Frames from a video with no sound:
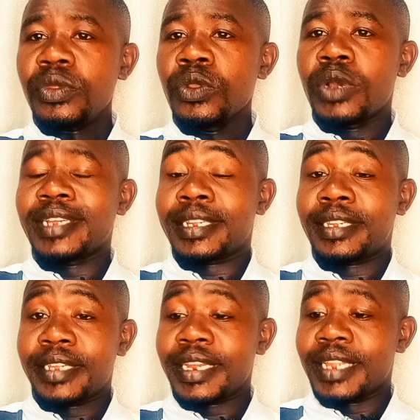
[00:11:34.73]
As I
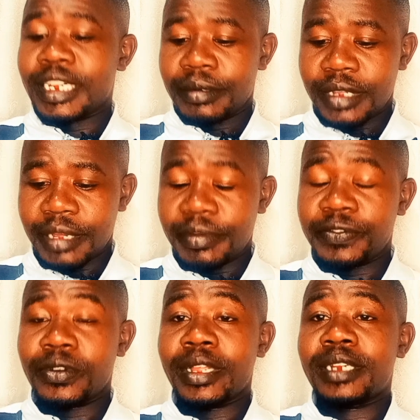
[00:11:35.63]
said that
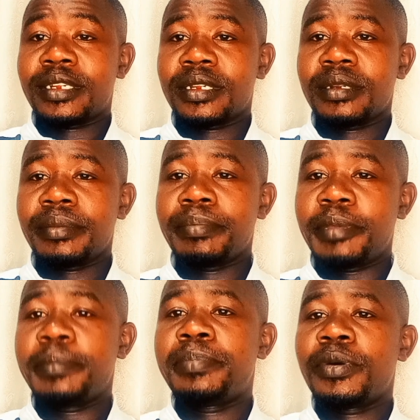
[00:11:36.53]
before, that
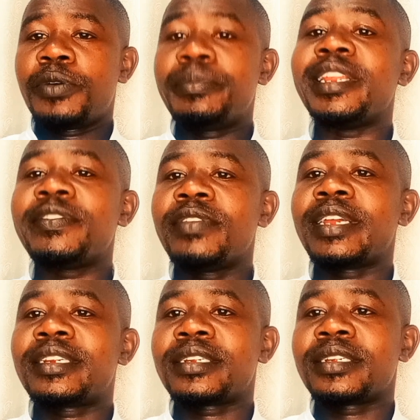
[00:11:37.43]
people believe
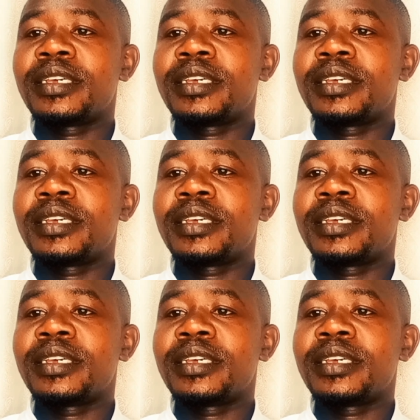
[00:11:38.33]
that